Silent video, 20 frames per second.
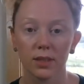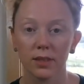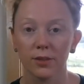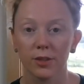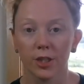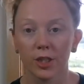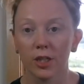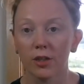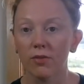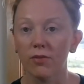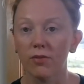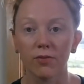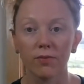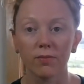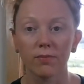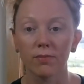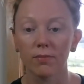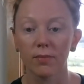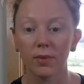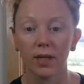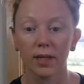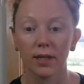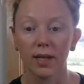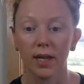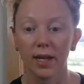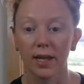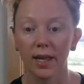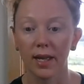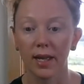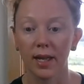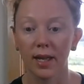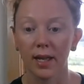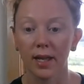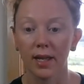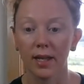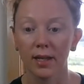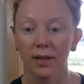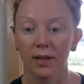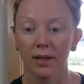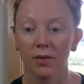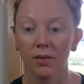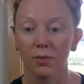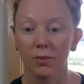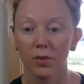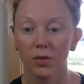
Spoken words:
You know, and here,